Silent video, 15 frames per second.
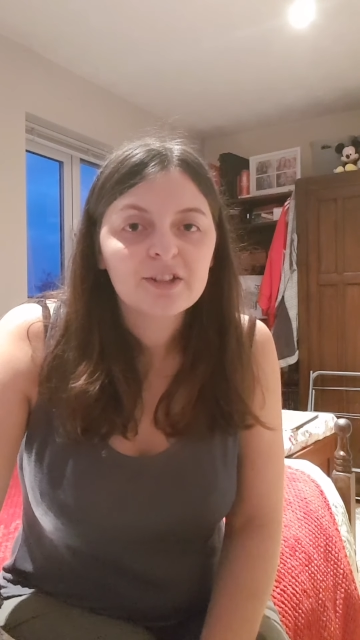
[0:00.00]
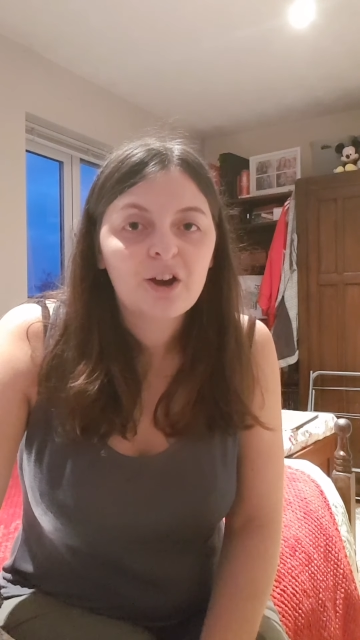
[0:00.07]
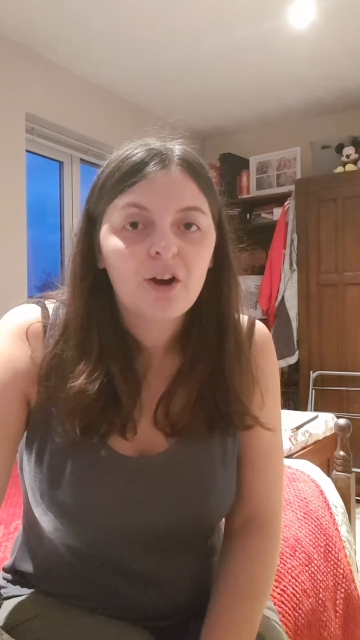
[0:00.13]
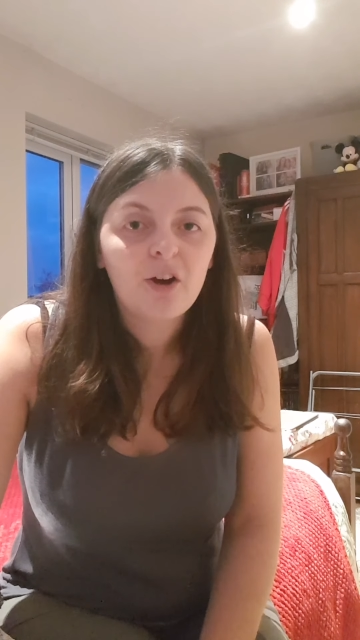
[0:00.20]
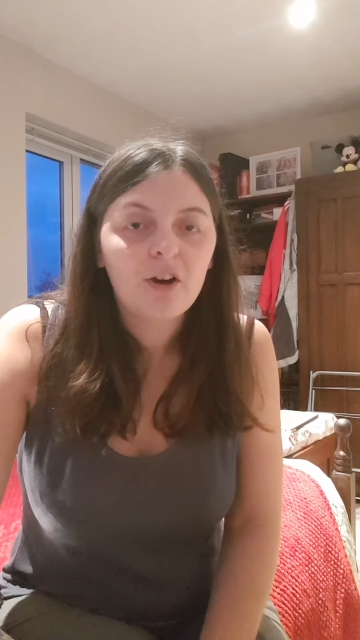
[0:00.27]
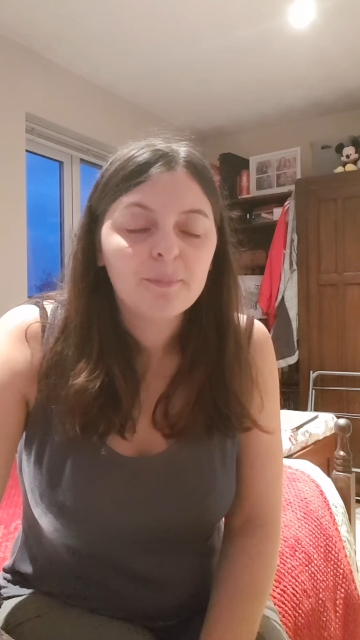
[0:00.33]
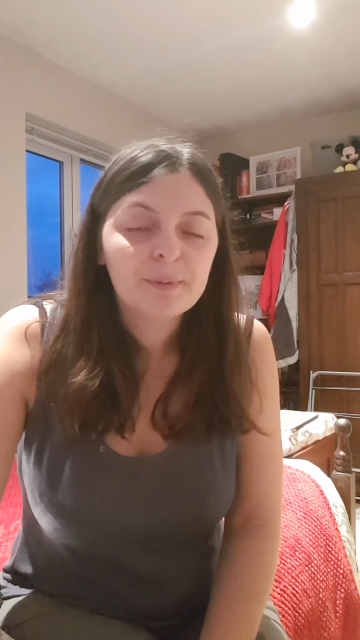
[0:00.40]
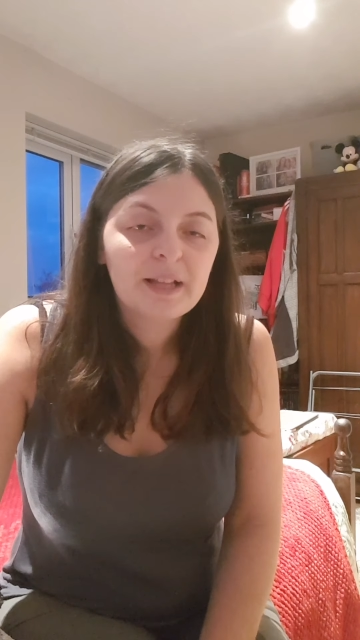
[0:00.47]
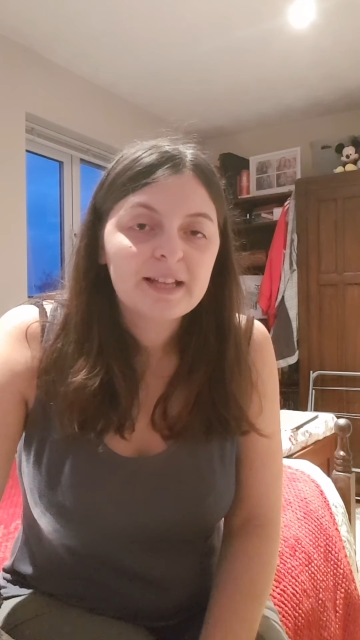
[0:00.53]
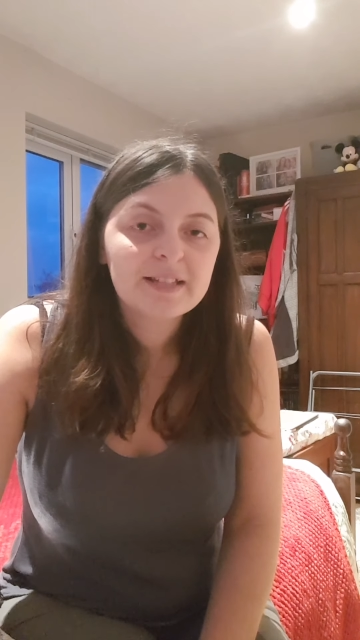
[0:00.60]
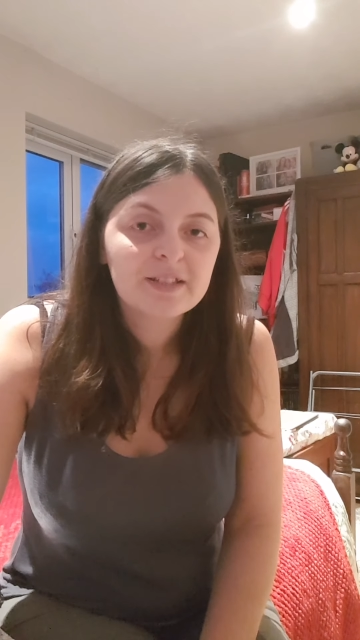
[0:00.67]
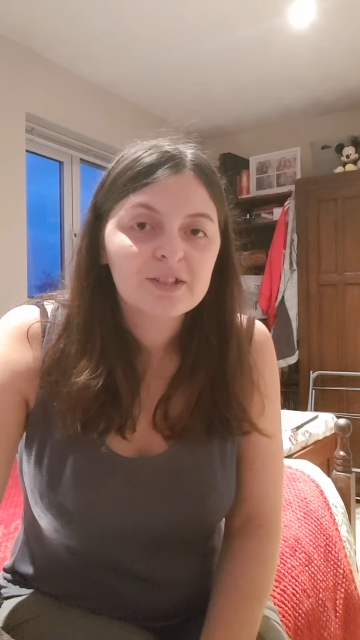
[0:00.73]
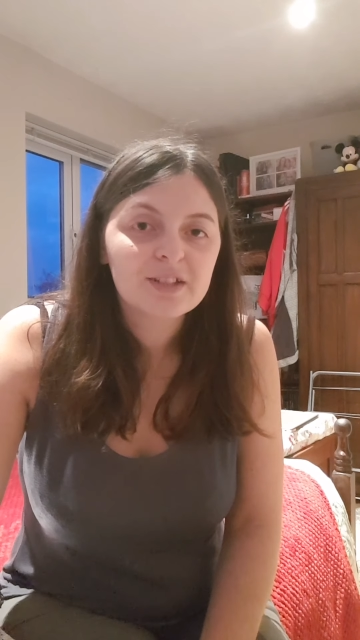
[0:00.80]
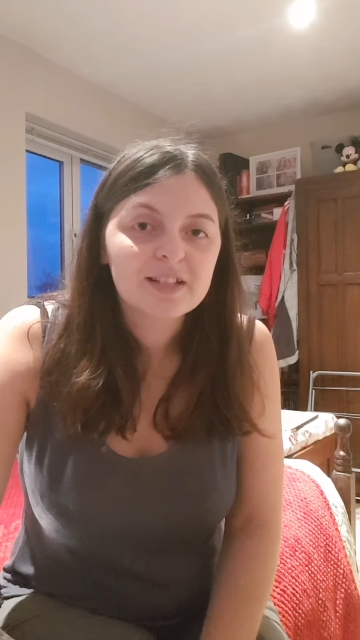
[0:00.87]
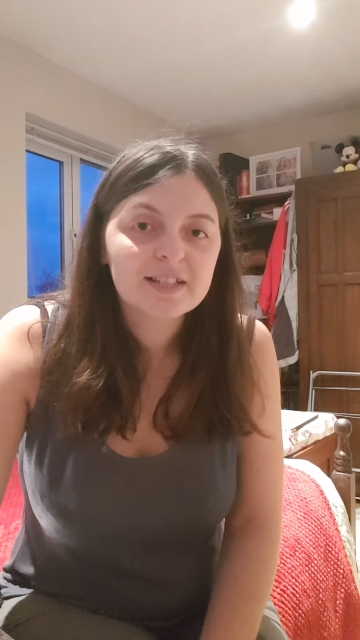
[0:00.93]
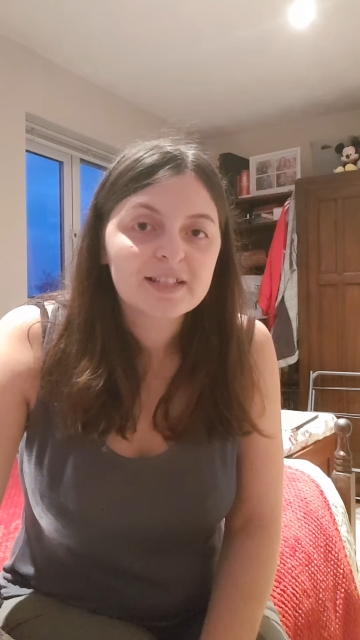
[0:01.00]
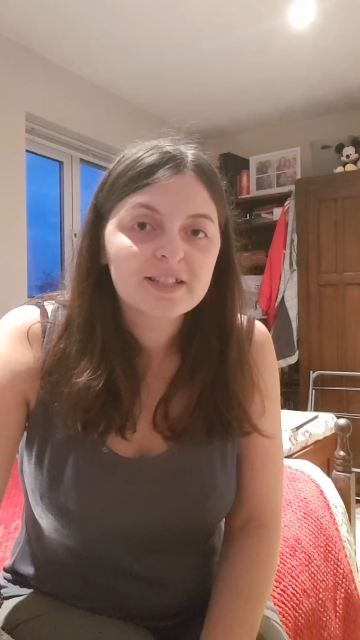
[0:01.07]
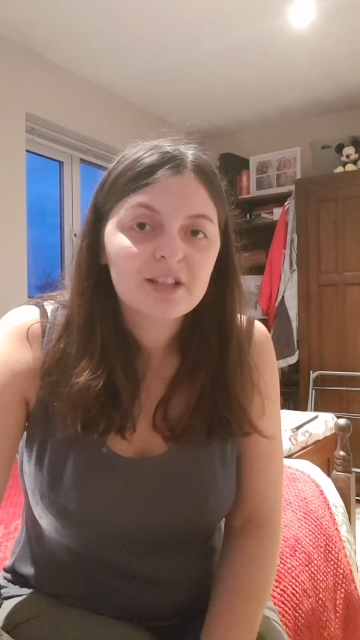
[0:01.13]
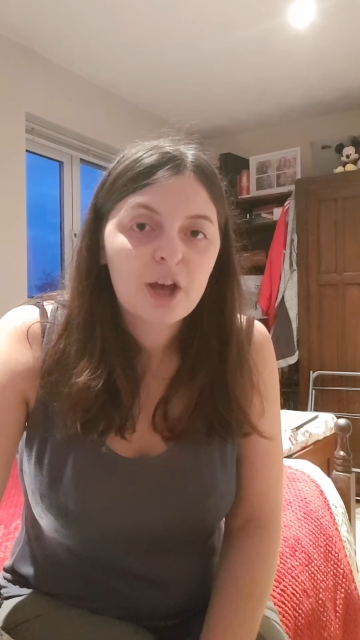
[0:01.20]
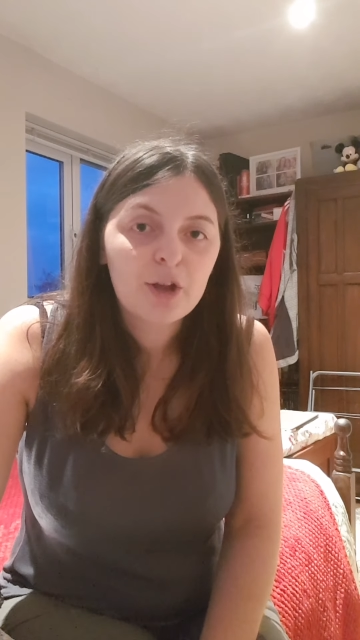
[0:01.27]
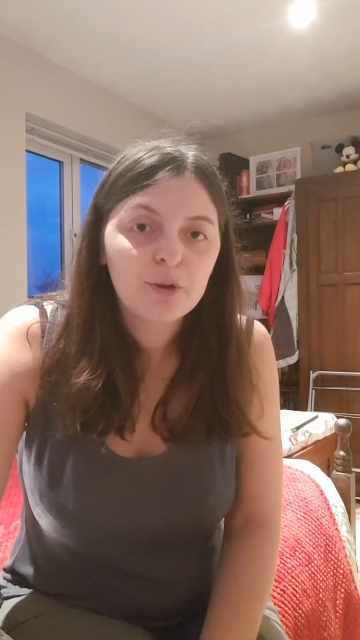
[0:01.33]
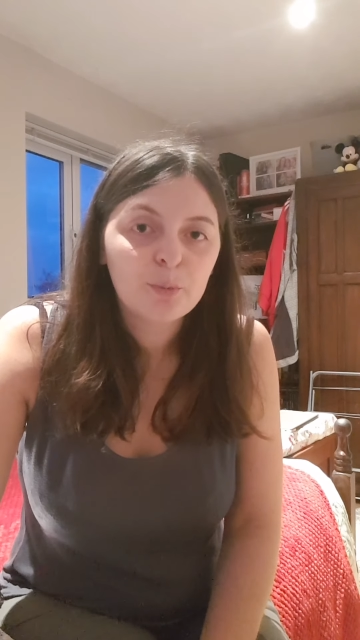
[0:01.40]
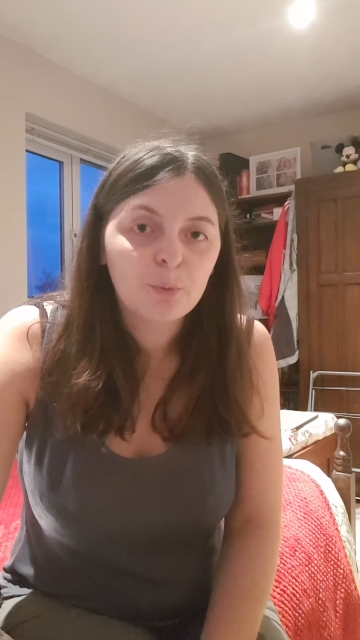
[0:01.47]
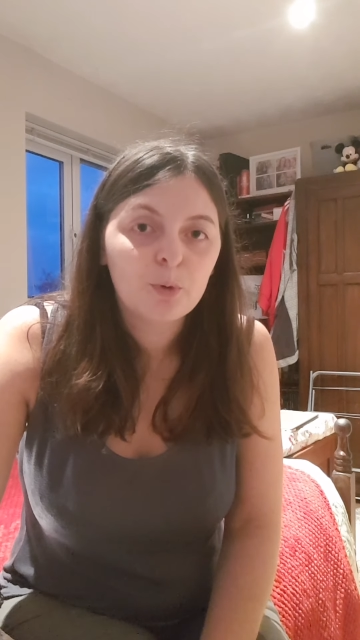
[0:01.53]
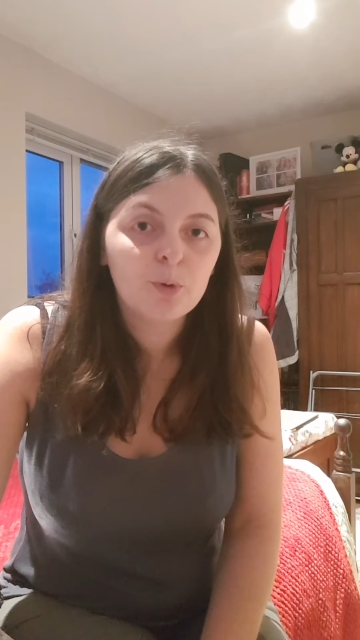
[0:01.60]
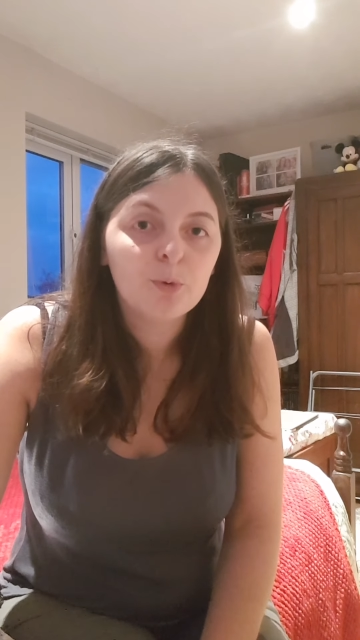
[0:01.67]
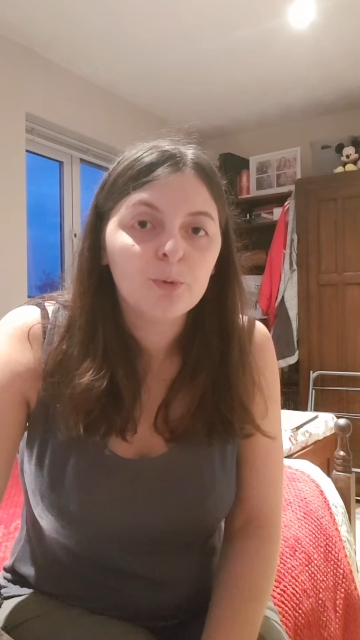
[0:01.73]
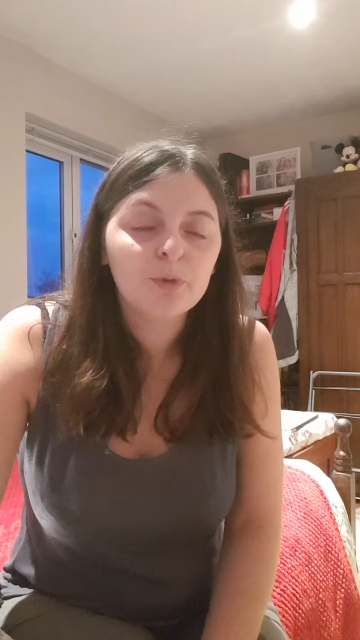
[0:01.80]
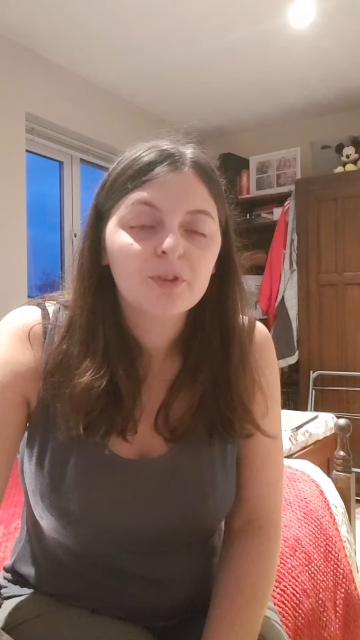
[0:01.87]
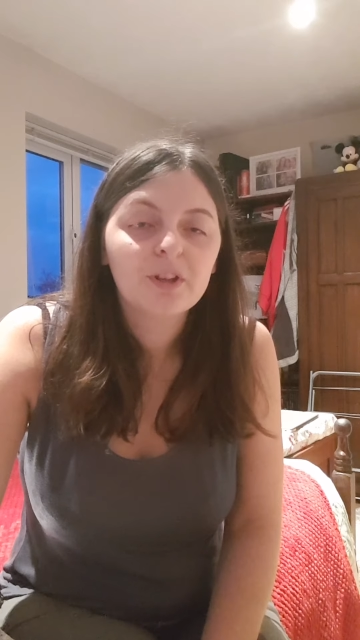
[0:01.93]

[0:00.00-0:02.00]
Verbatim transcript: are placed on external walls